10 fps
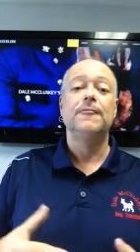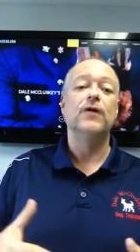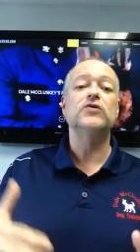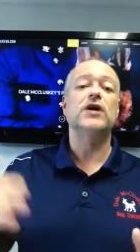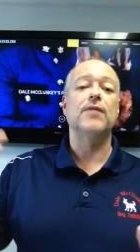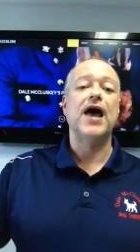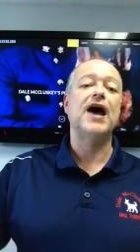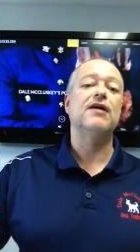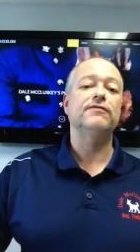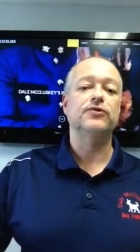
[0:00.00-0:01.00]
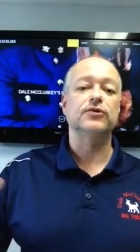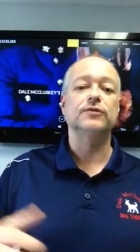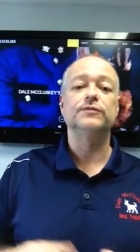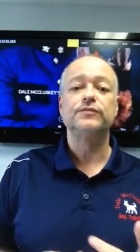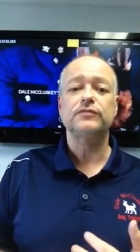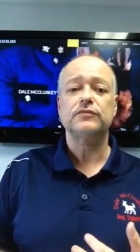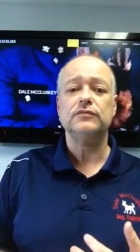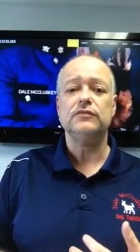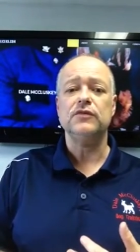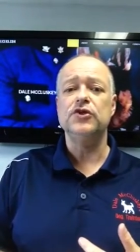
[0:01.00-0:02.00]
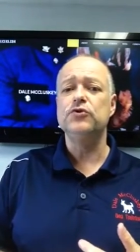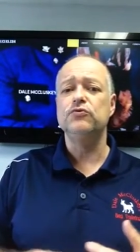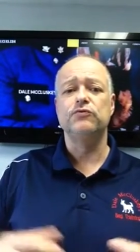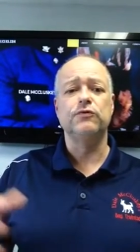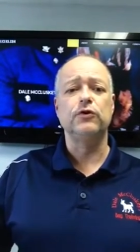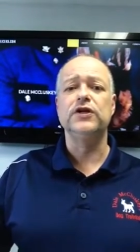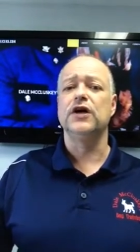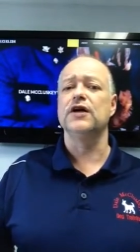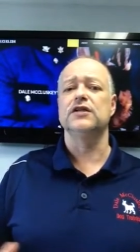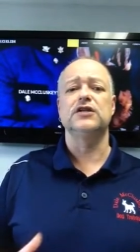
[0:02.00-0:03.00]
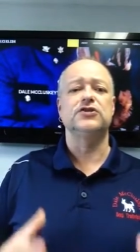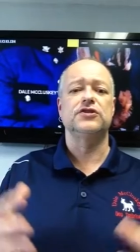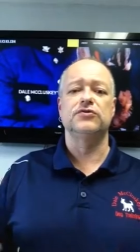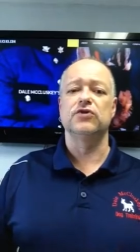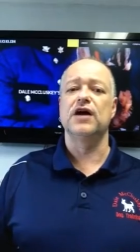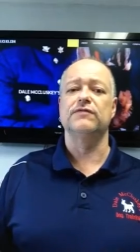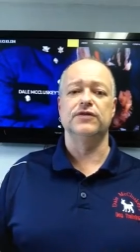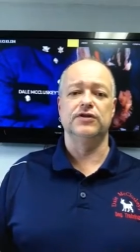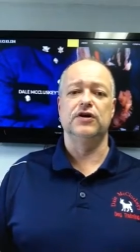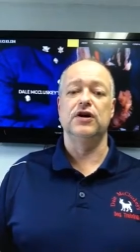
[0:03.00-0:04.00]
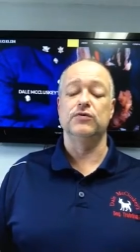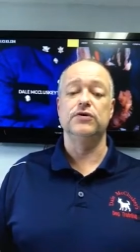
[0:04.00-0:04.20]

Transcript: Those come after you fully unleash the drive of the dog.